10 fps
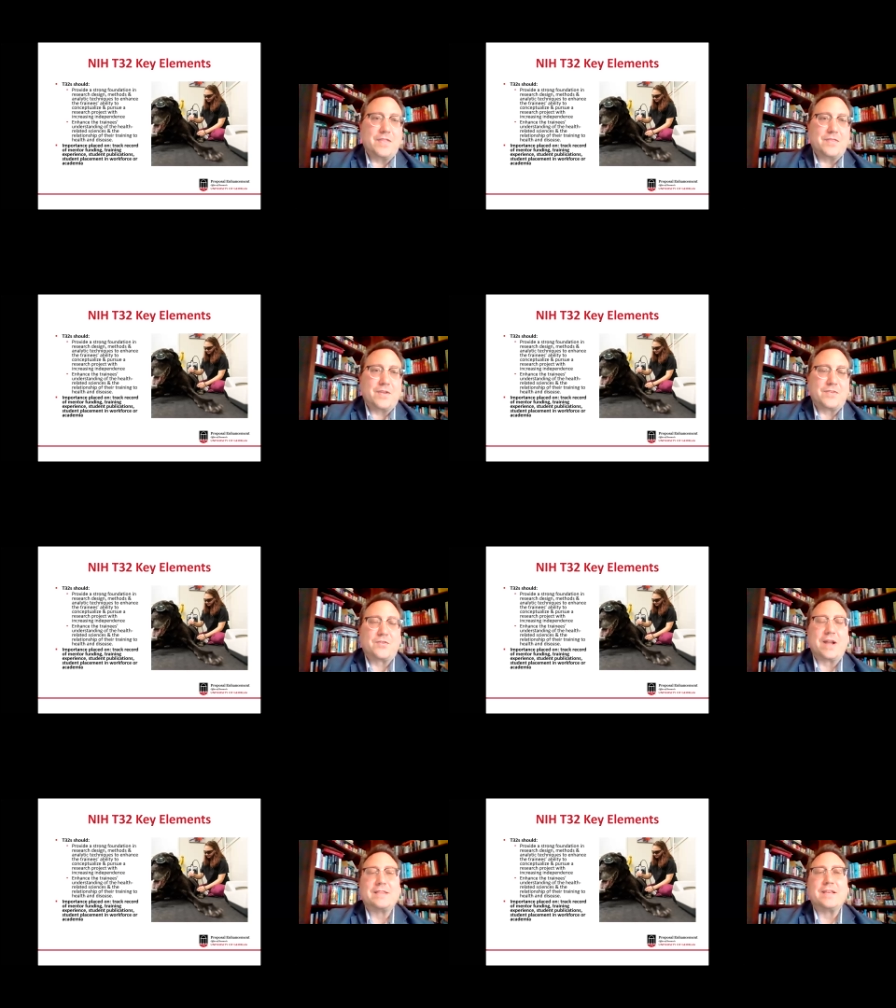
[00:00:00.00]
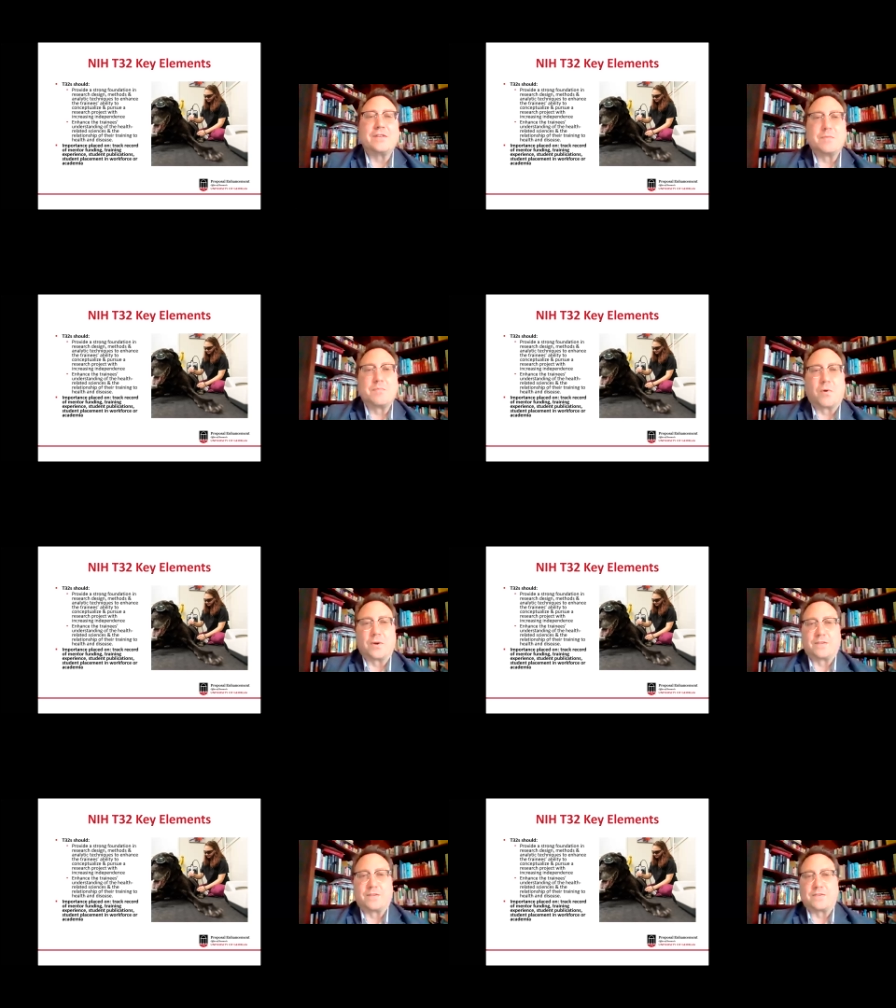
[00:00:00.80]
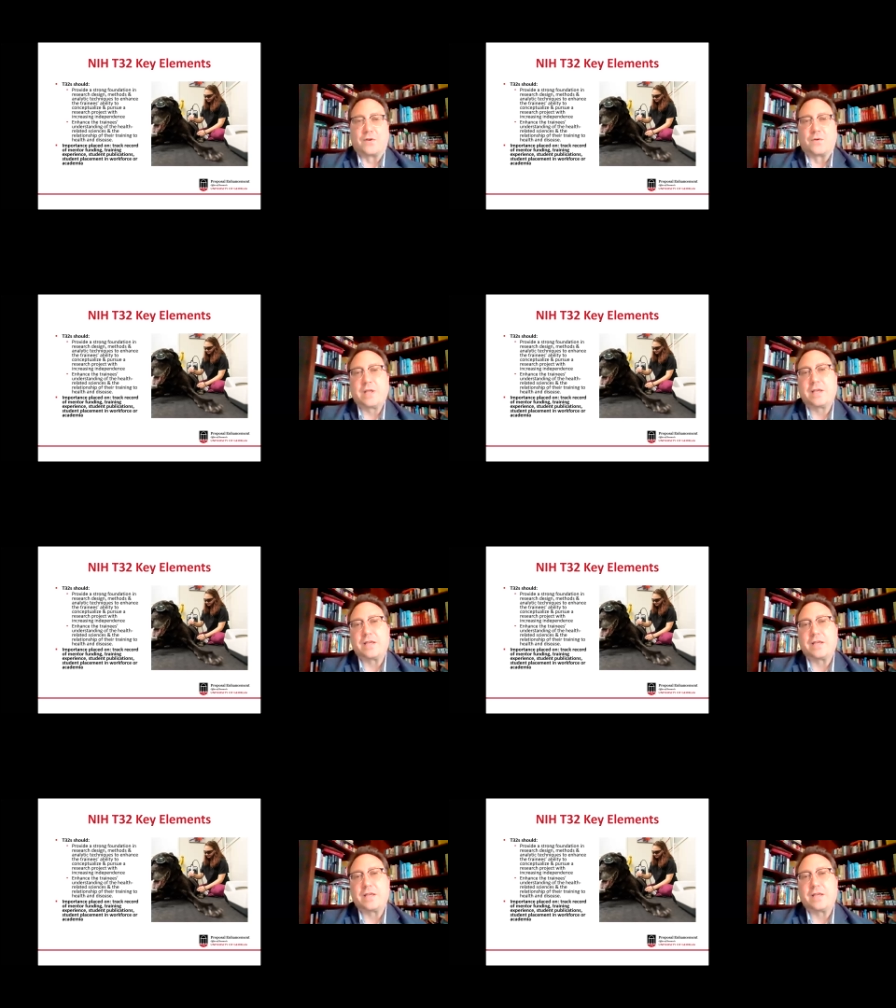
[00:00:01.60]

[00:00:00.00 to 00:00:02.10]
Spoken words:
there's a great deal of importance. So